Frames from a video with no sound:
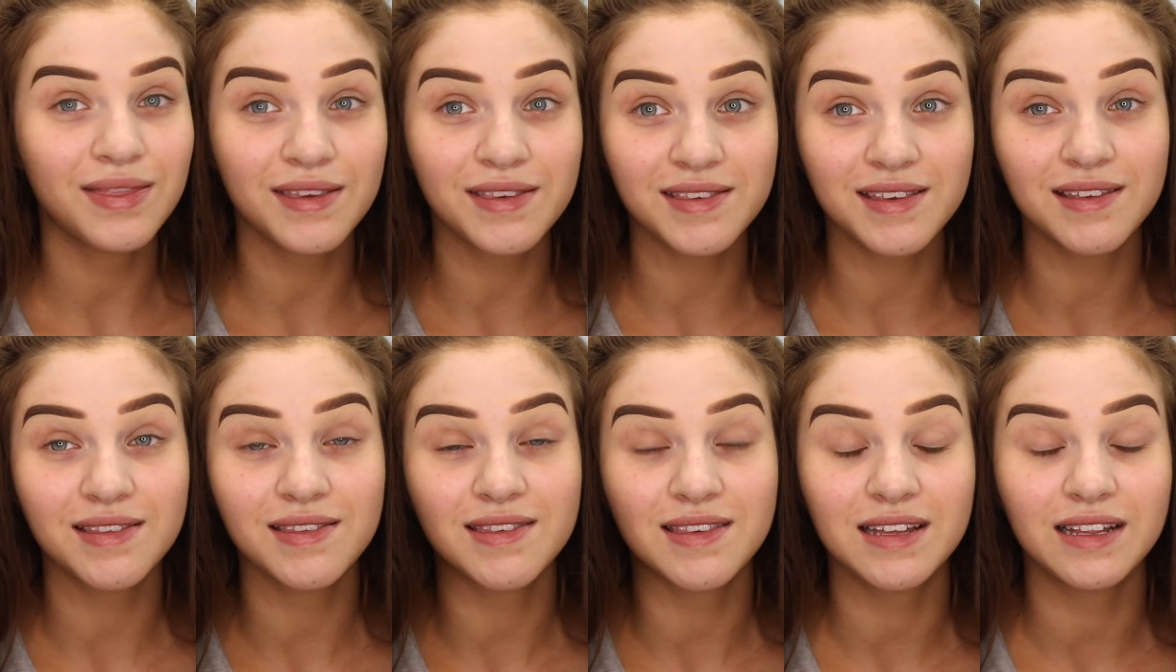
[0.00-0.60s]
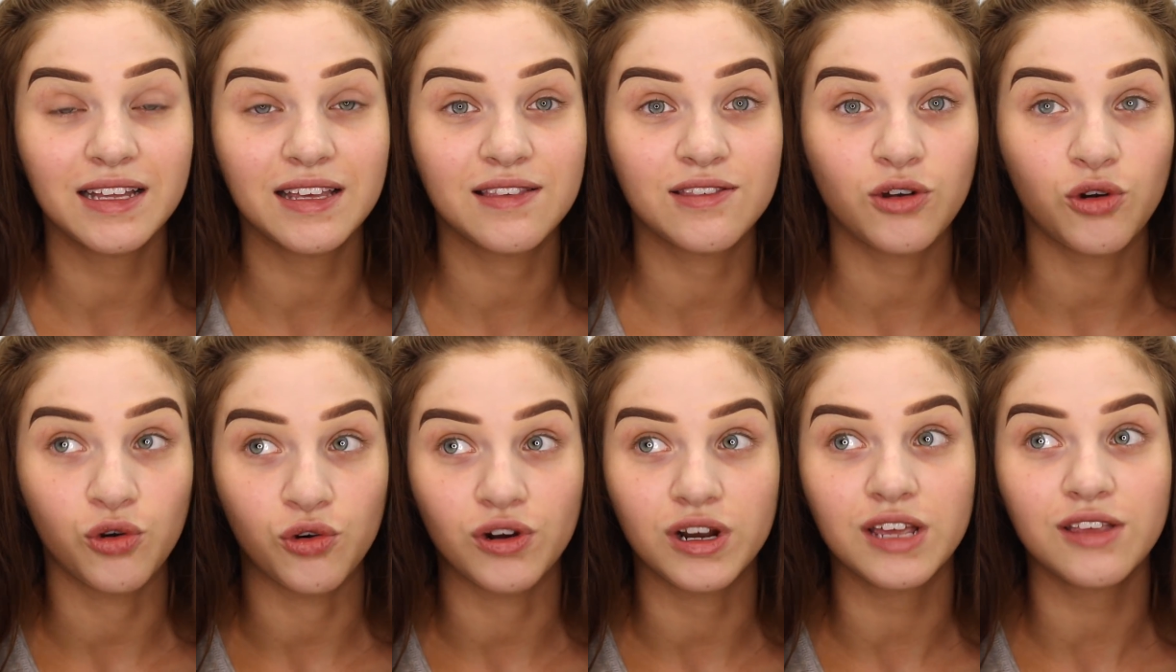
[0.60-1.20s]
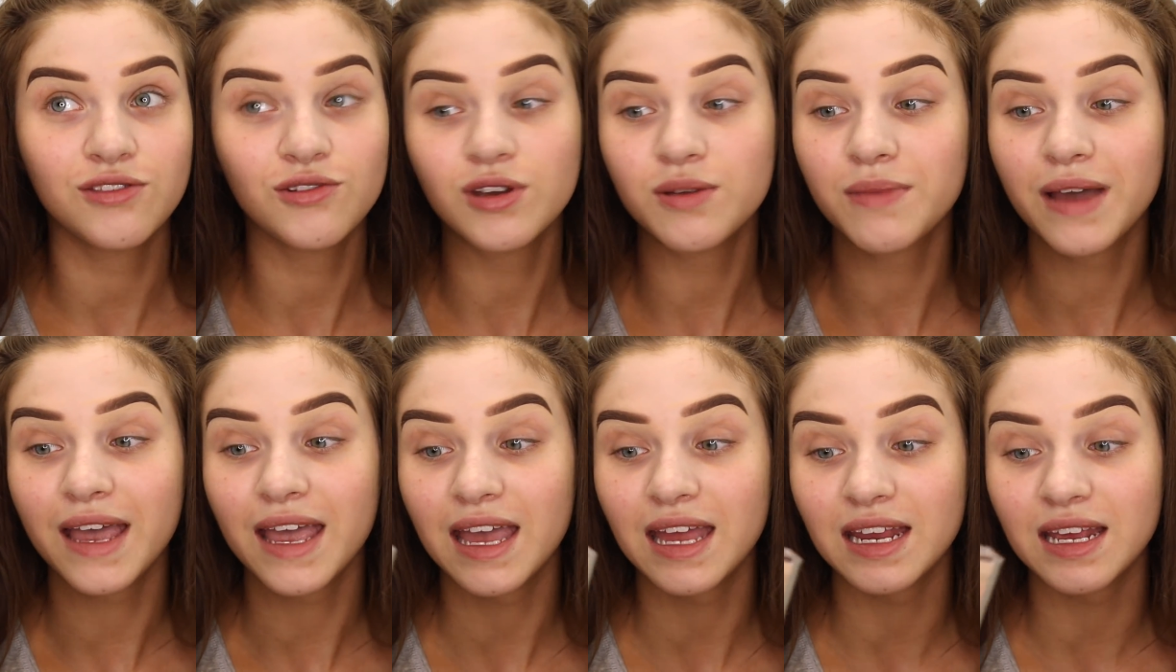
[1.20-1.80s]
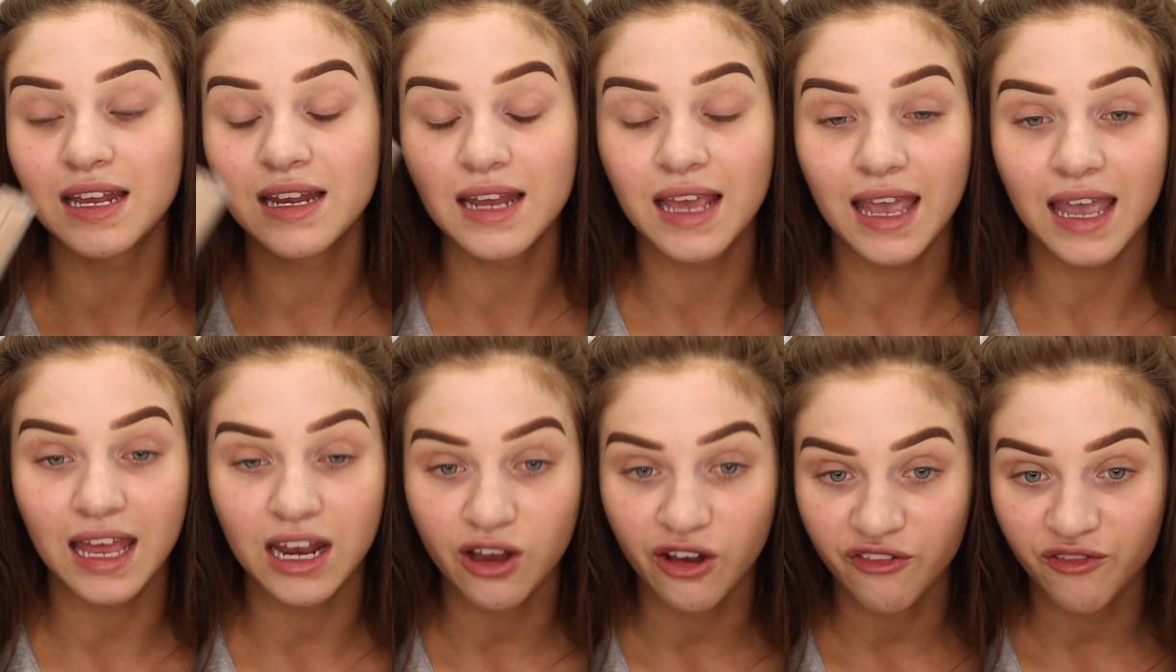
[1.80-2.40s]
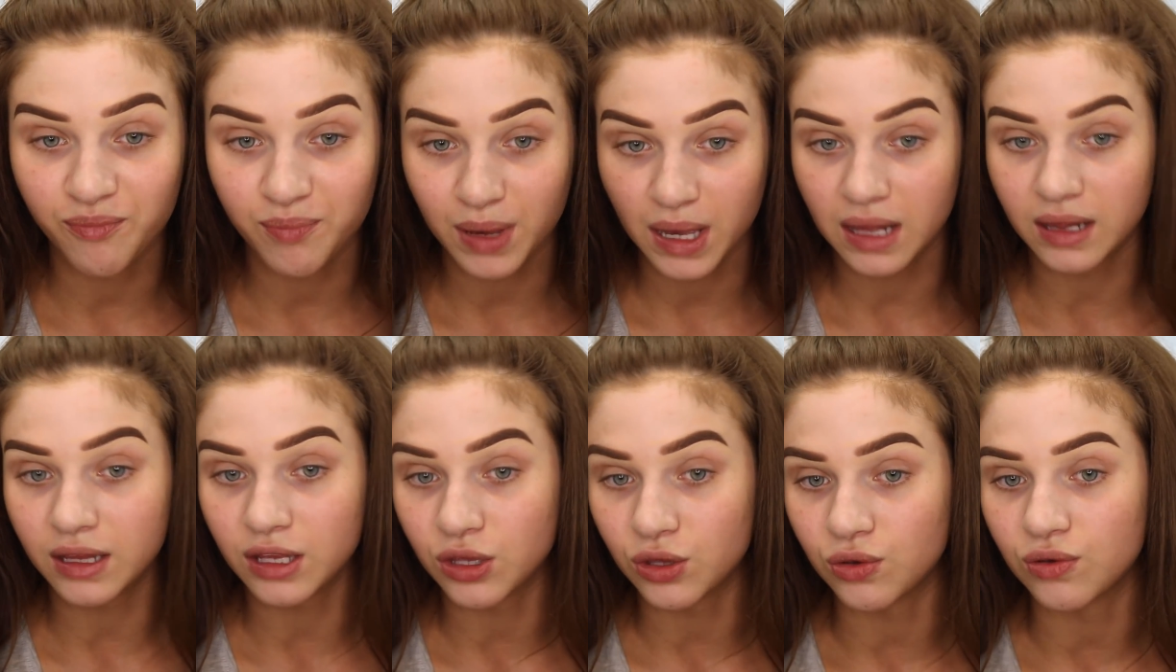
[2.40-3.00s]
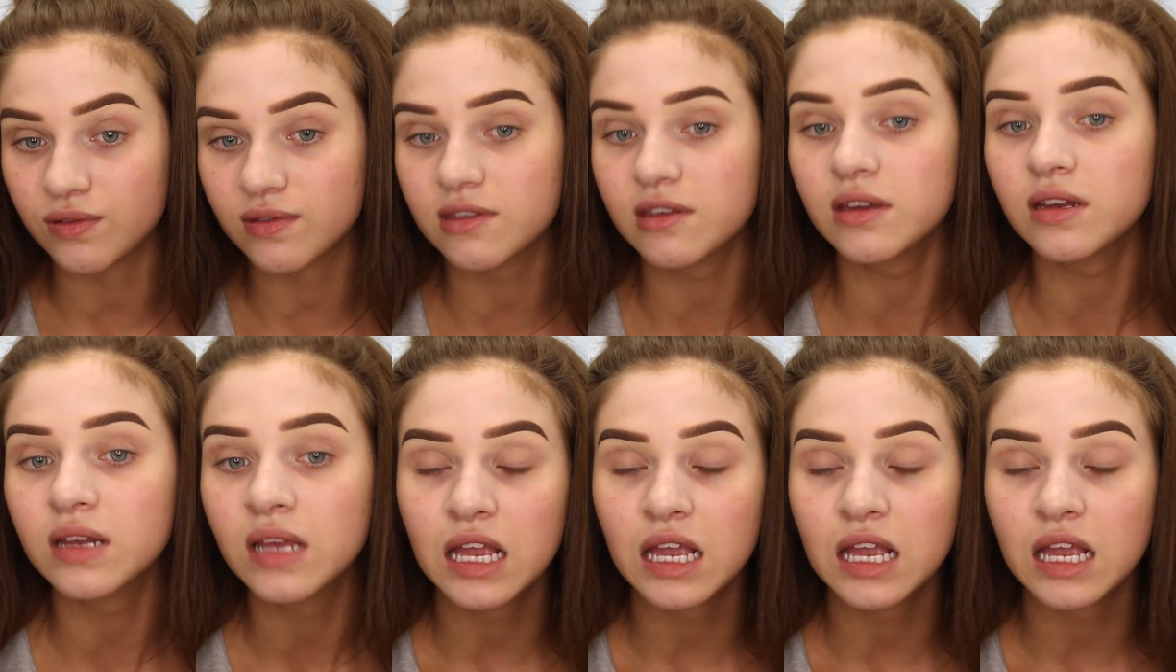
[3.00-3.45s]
This concealer's already doing my head in and I've barely used it.